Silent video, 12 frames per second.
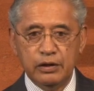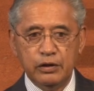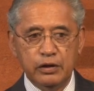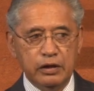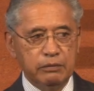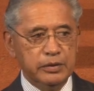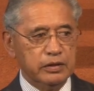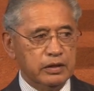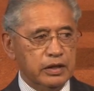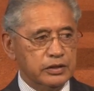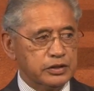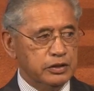human
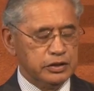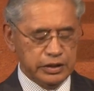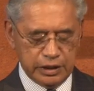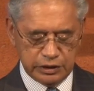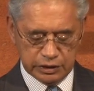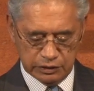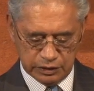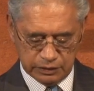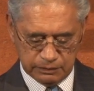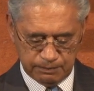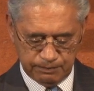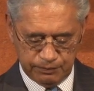associations,
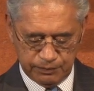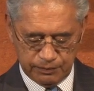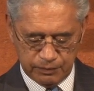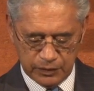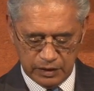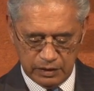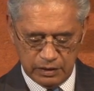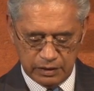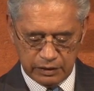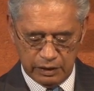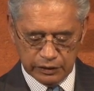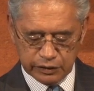
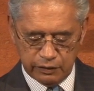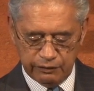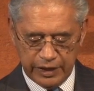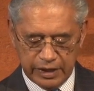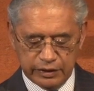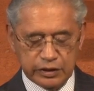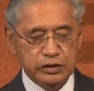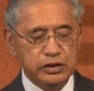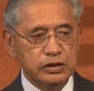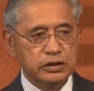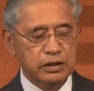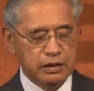cultural
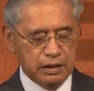values